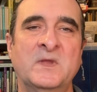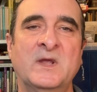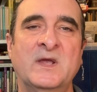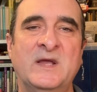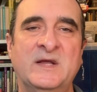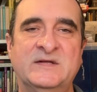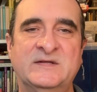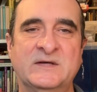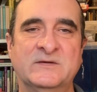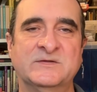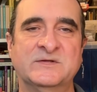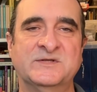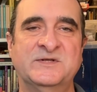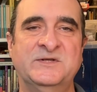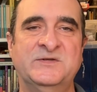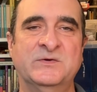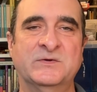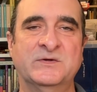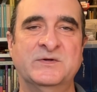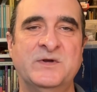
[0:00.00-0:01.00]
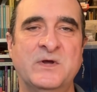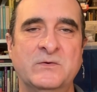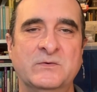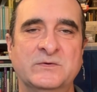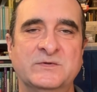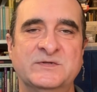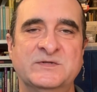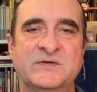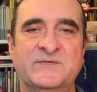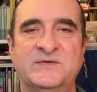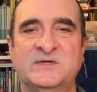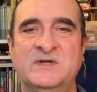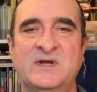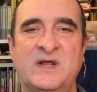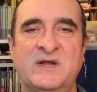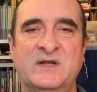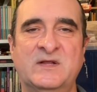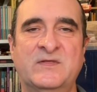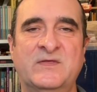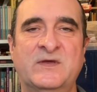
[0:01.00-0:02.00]
He tells us he took notes of his
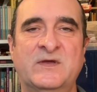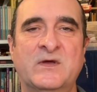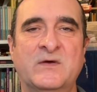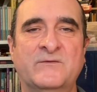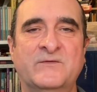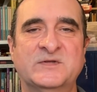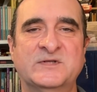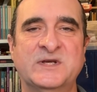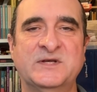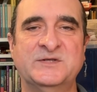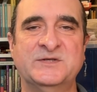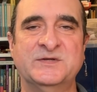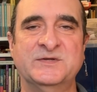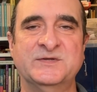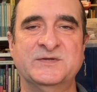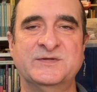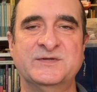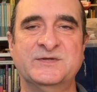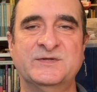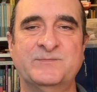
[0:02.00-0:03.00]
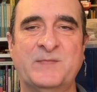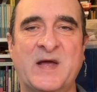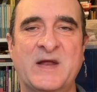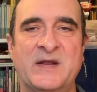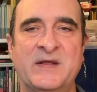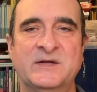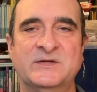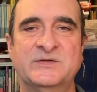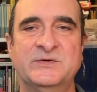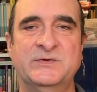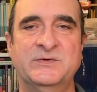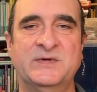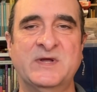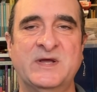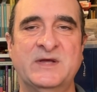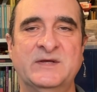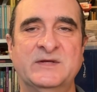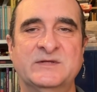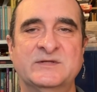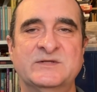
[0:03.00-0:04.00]
lengthy conversations spanning 2
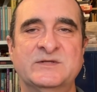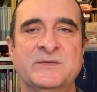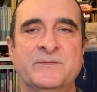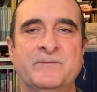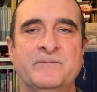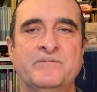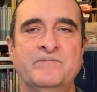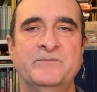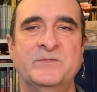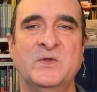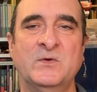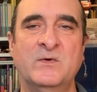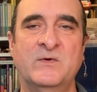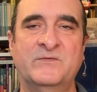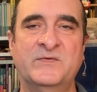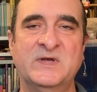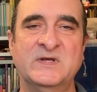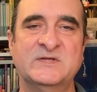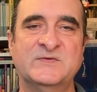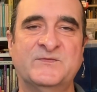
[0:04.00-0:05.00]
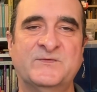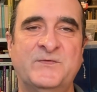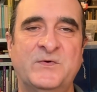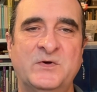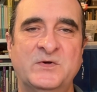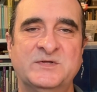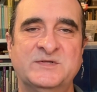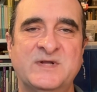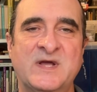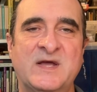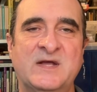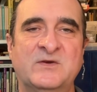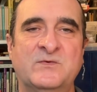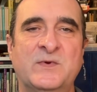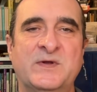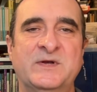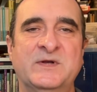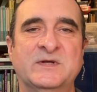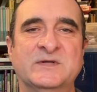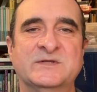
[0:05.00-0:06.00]
days with this first-hand
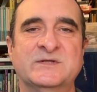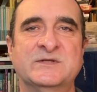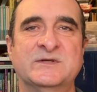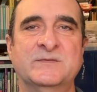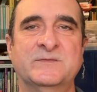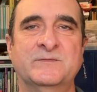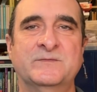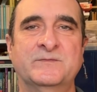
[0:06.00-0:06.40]
witness.